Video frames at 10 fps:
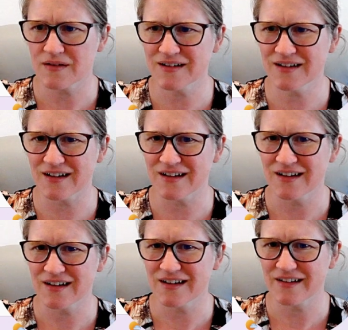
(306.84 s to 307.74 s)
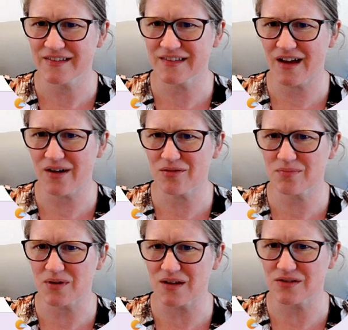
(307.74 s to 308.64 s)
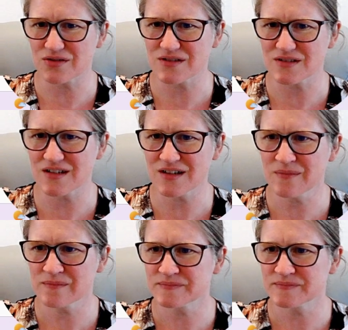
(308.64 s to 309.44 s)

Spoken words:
That would be interesting.